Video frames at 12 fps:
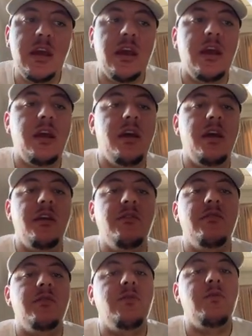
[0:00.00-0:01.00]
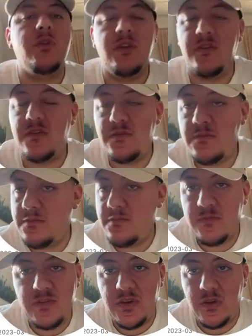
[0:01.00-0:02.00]
and you can
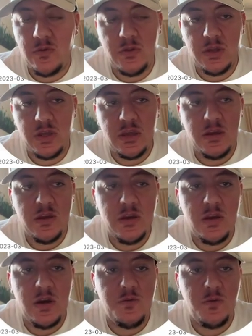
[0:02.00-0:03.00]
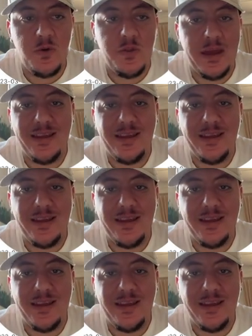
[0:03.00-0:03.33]
certainly afford that.